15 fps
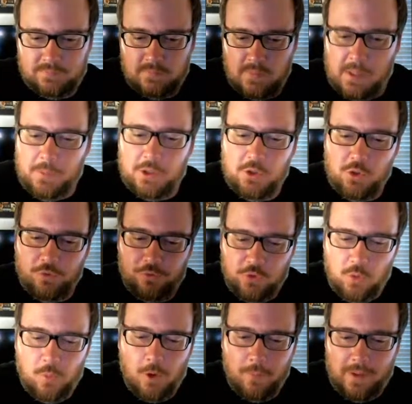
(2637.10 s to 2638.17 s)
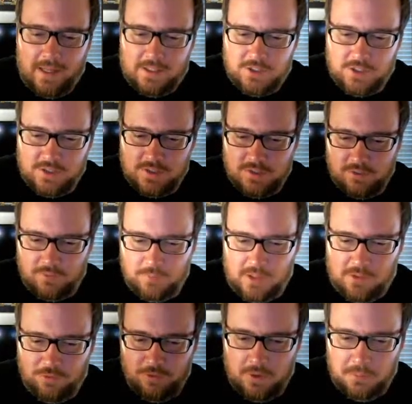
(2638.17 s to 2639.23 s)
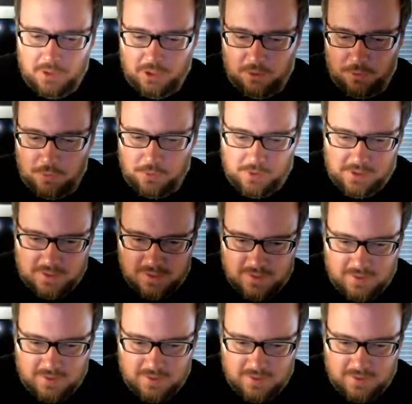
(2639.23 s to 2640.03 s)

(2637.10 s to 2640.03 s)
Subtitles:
I'm going to do a few more matches of me fumbling through this,